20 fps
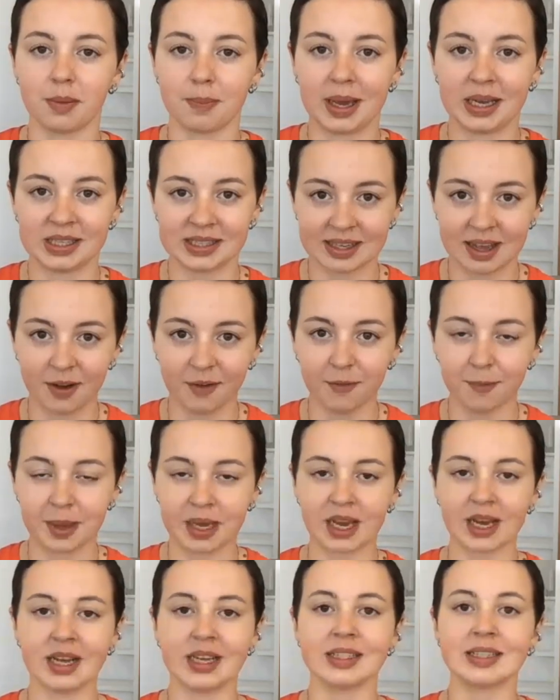myself
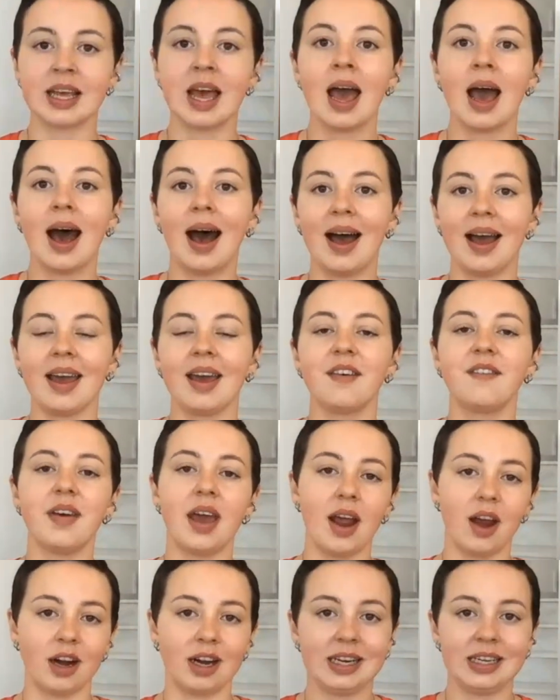because I have
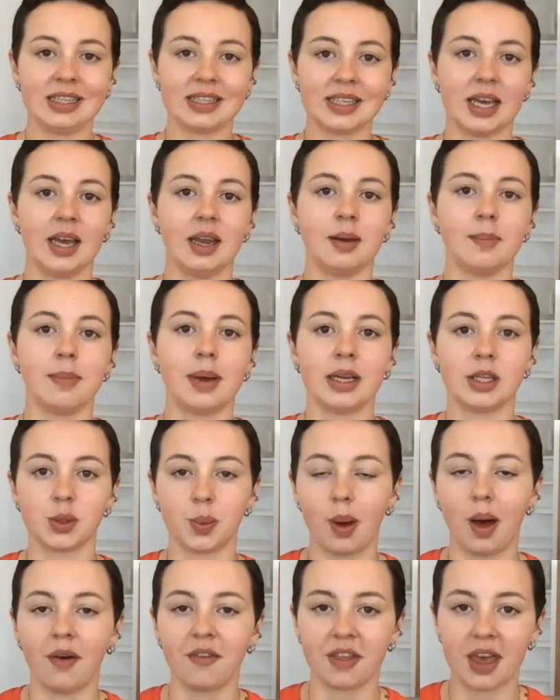Aries in my
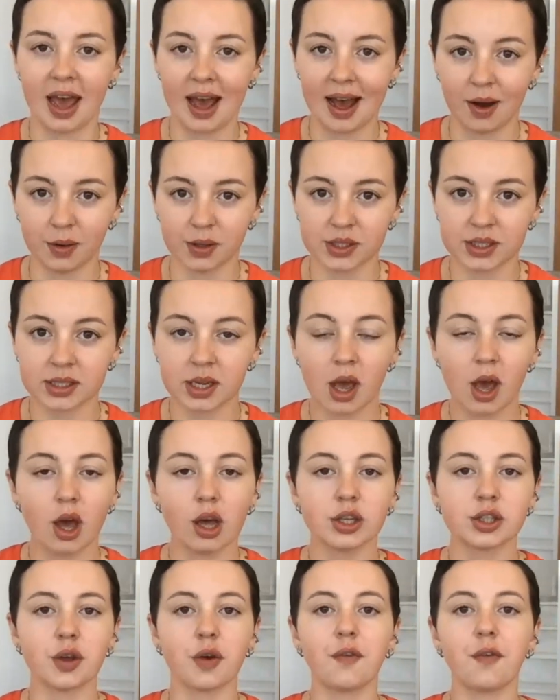12th house.
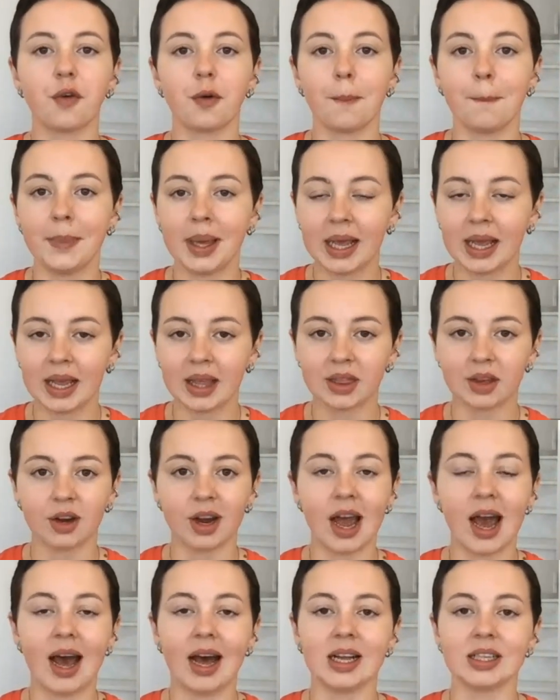So for me, there
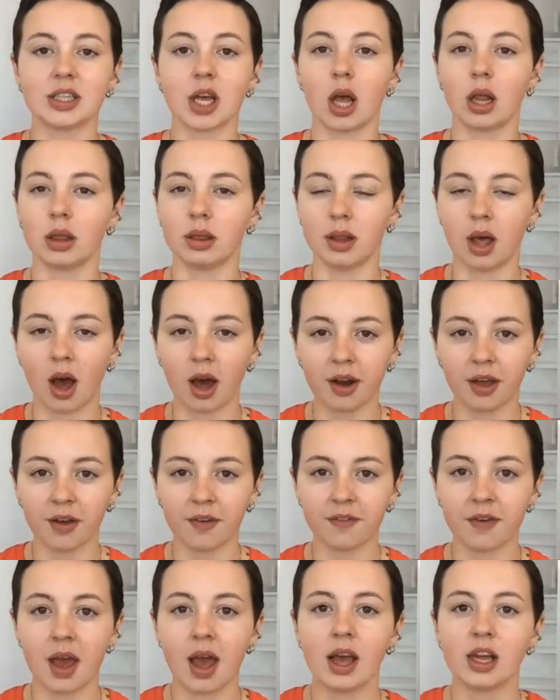has a lot of
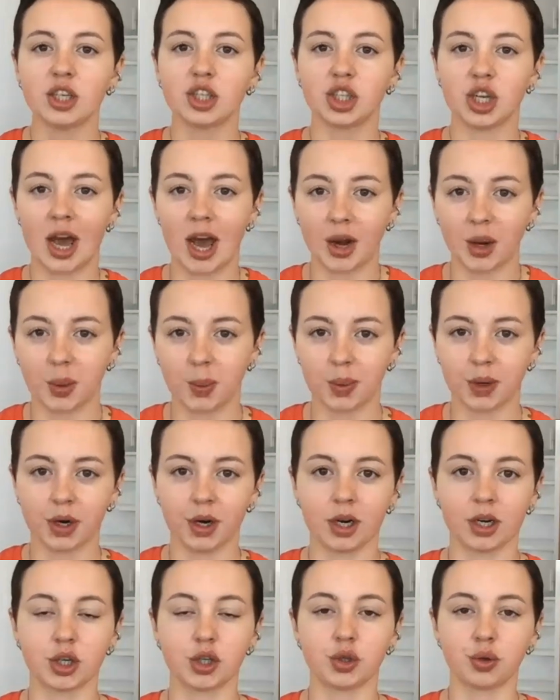shadow
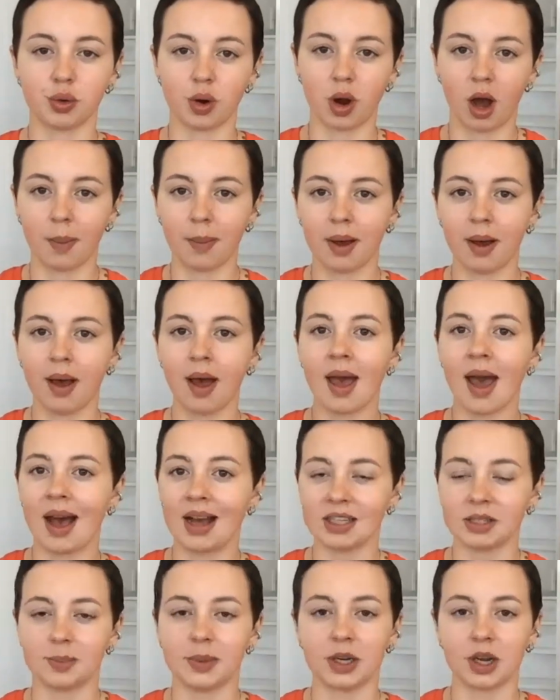work, trauma
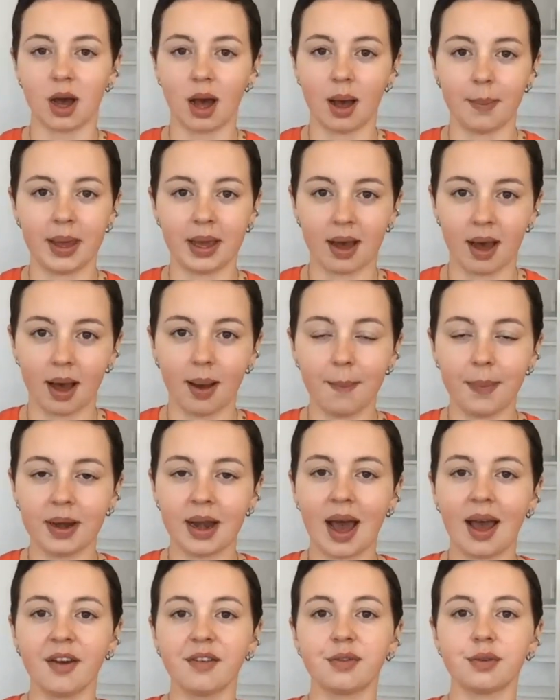has been coming up, and
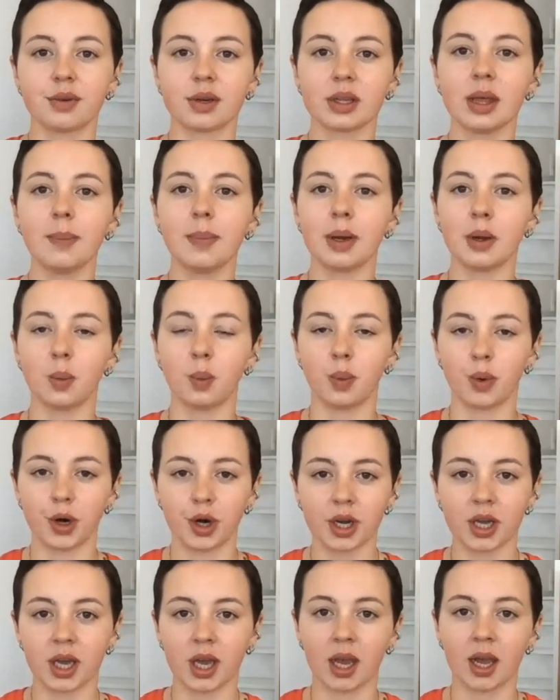I've really been
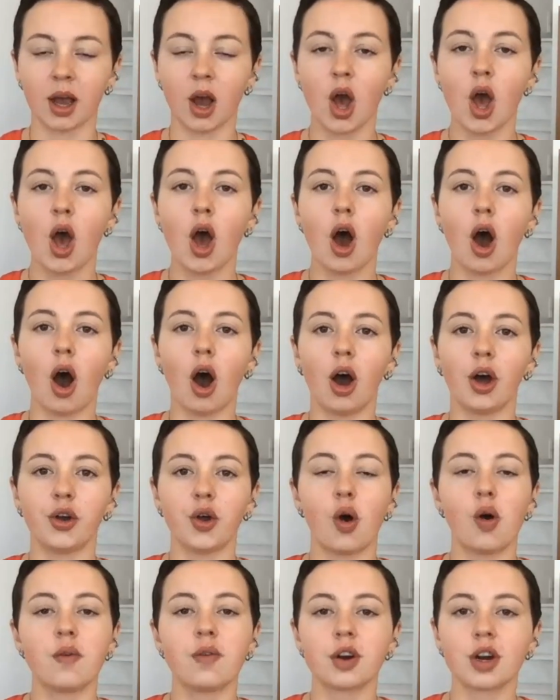working on
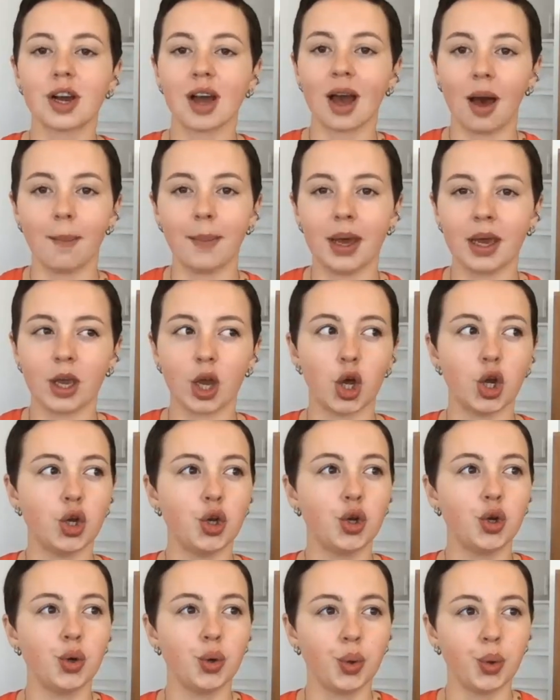overcoming a
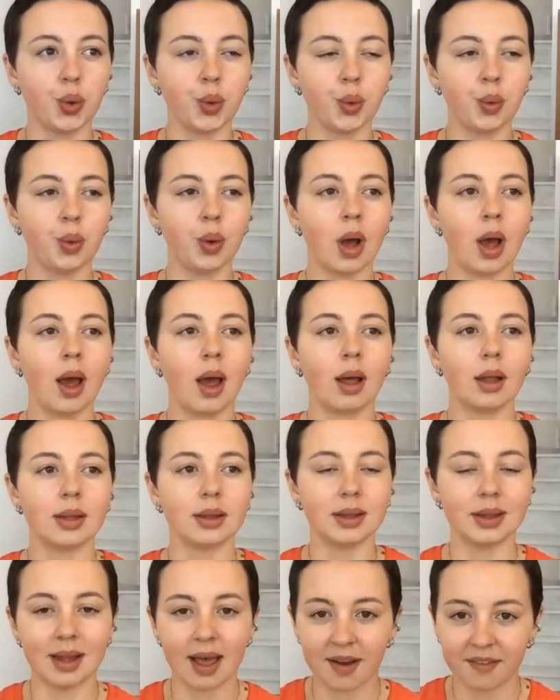new
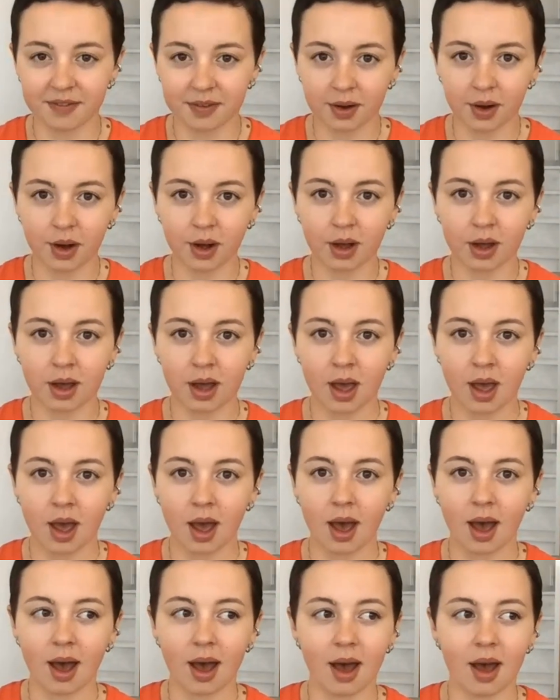level
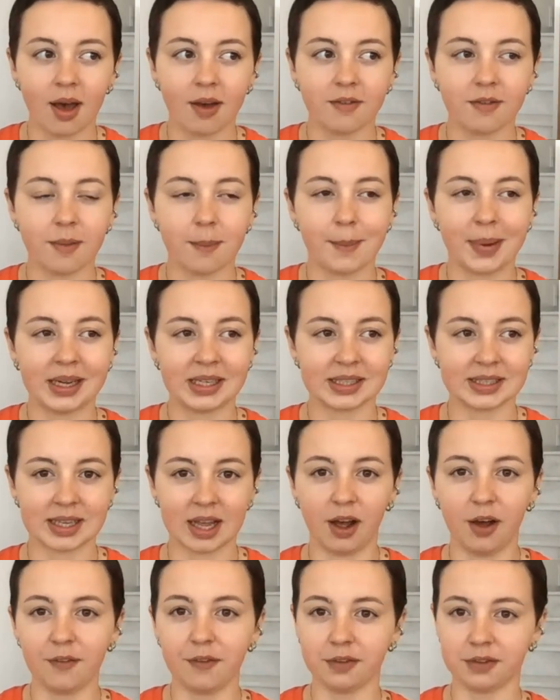of
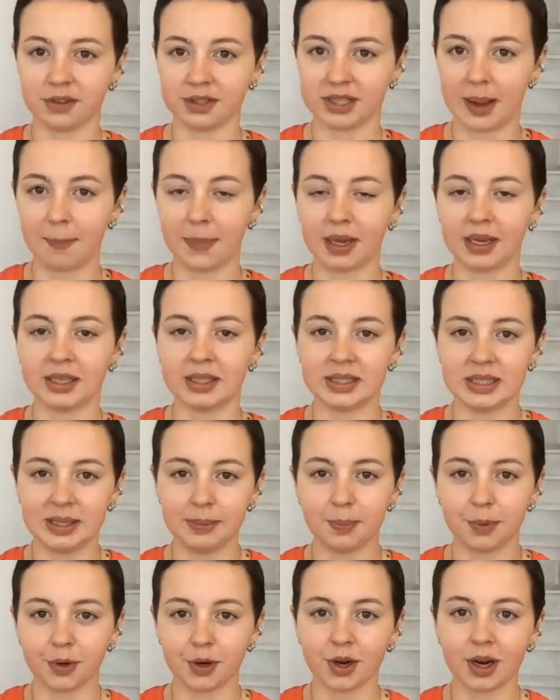myself, of stepping
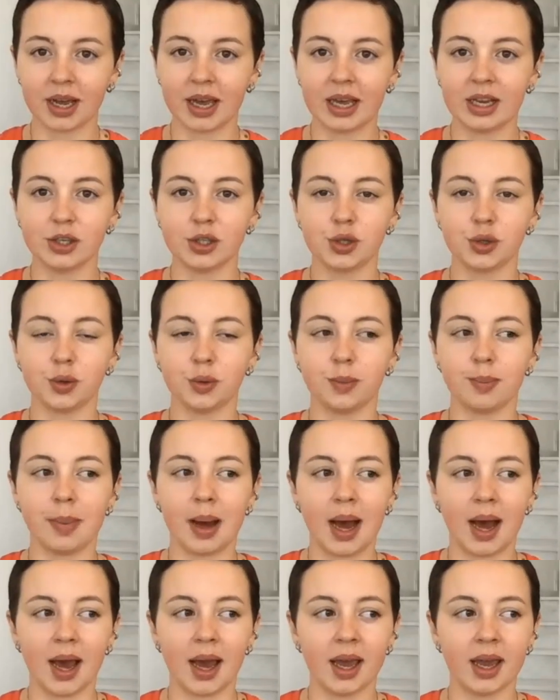deeper into
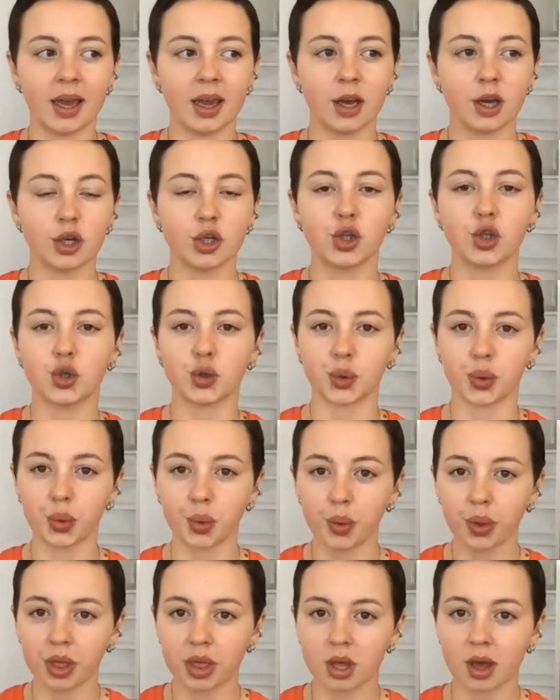my
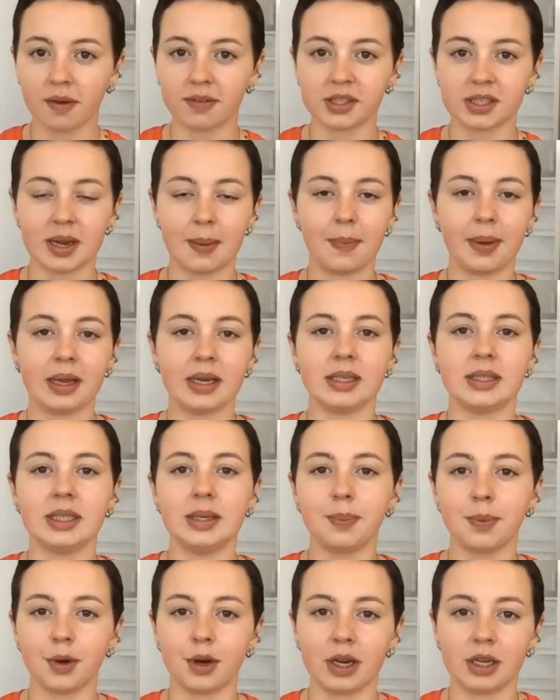truth, of stepping
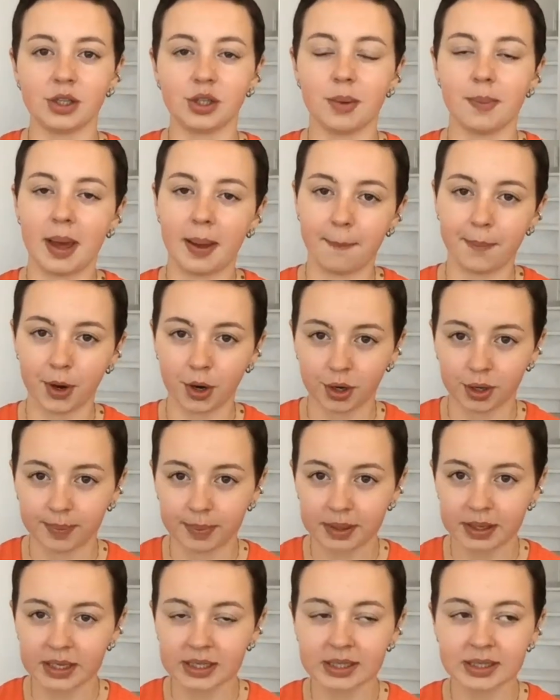deeper into my
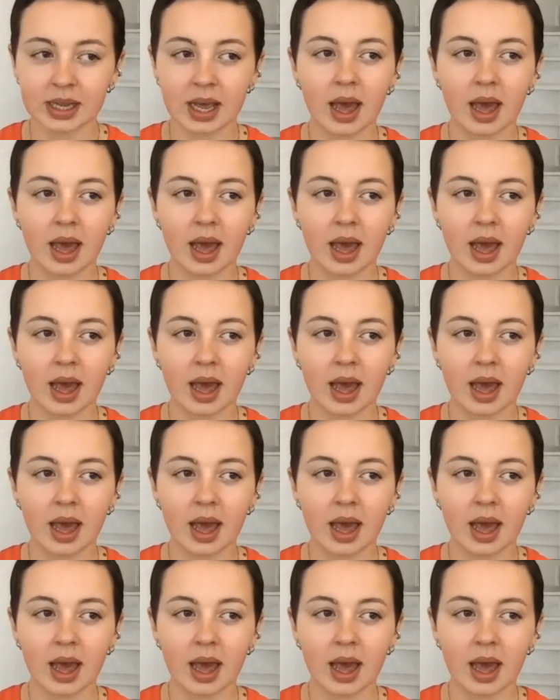purpose,